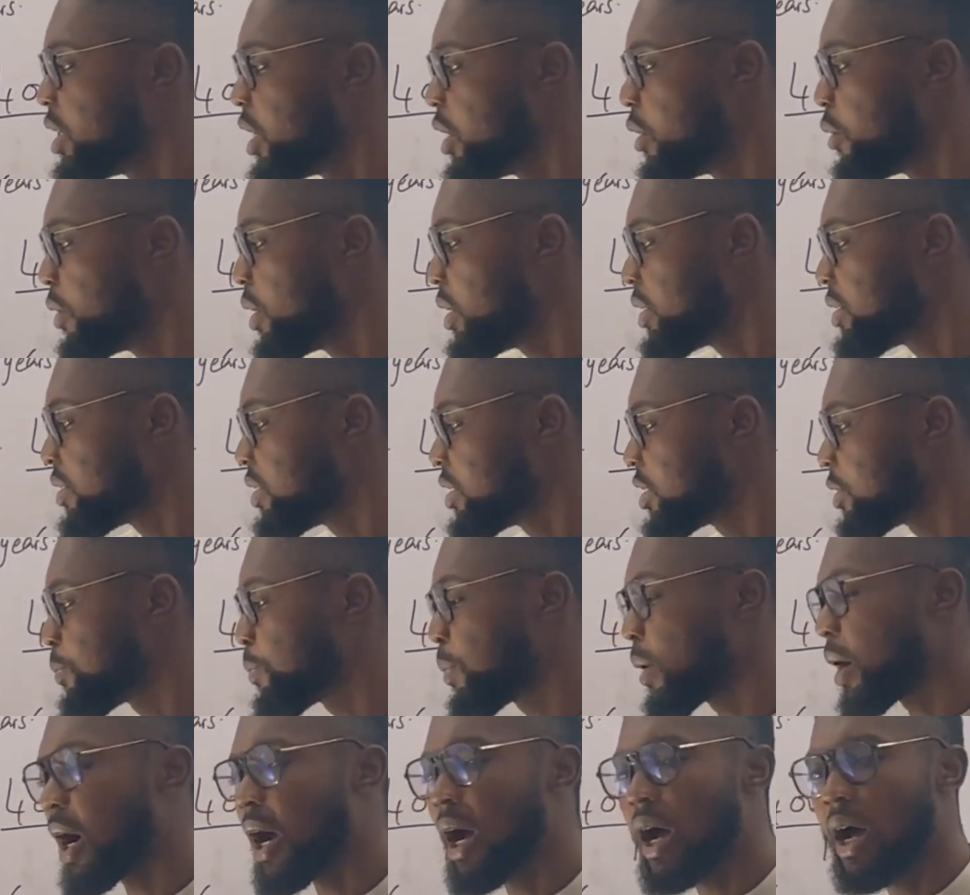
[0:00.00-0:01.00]
the rate is
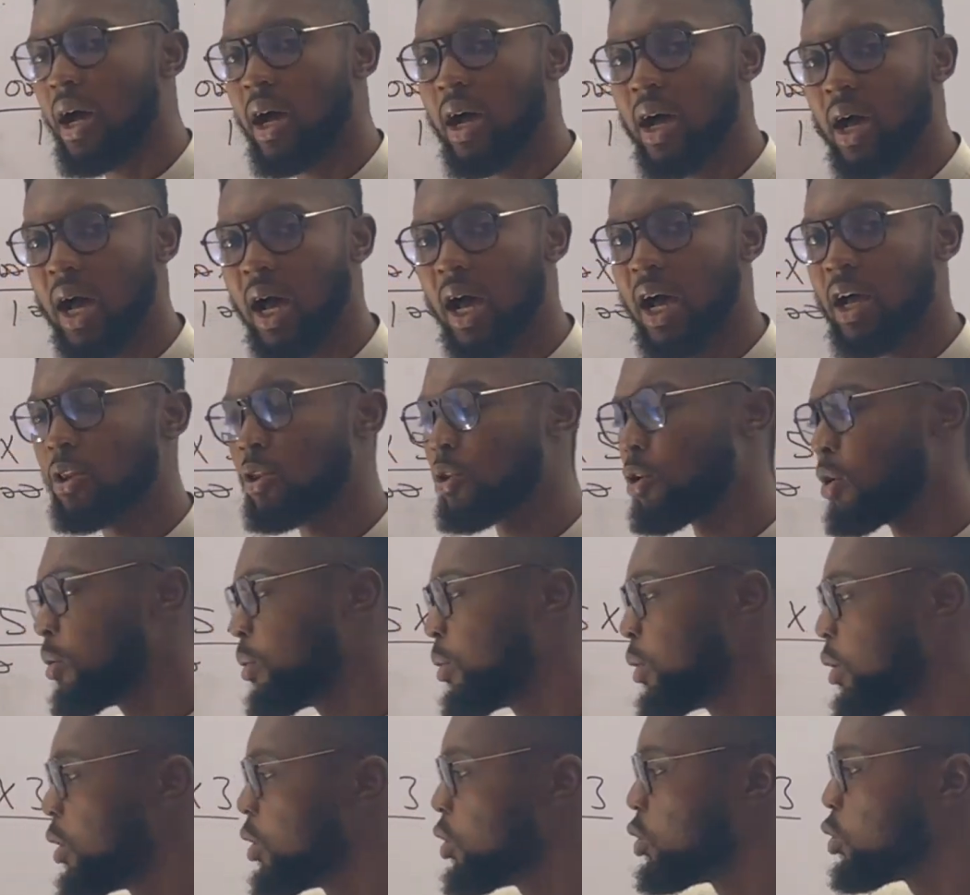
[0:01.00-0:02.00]
per
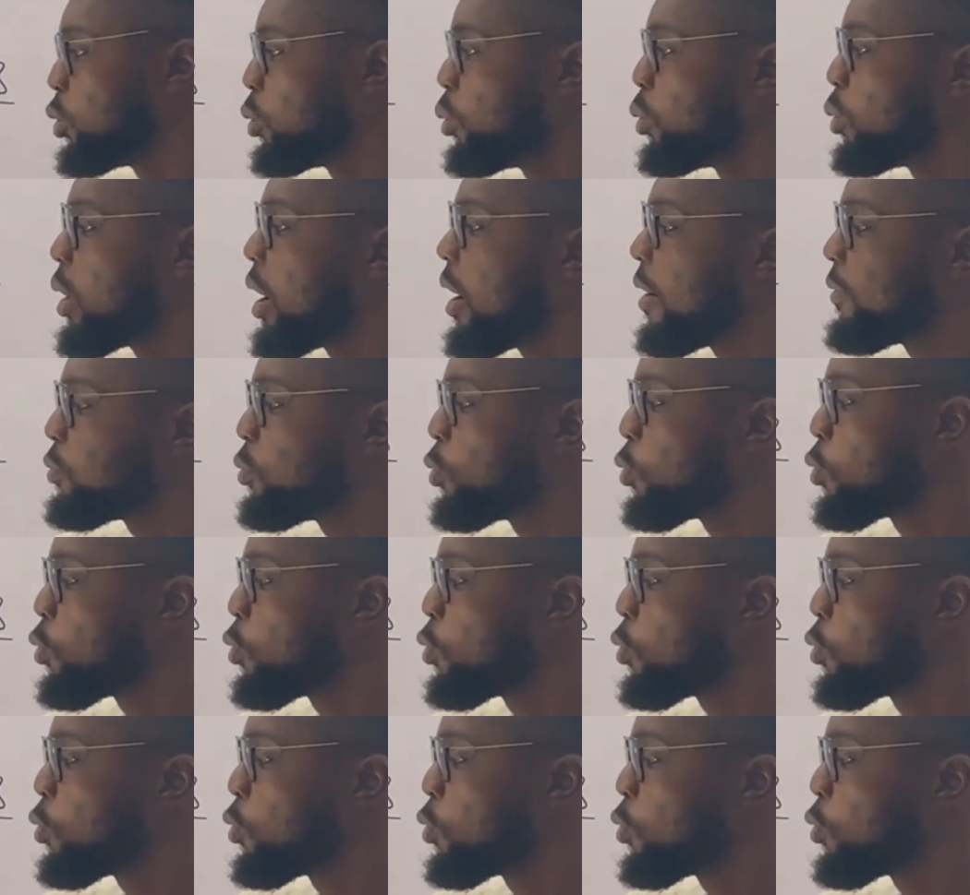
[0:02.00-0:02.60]
annum. So we have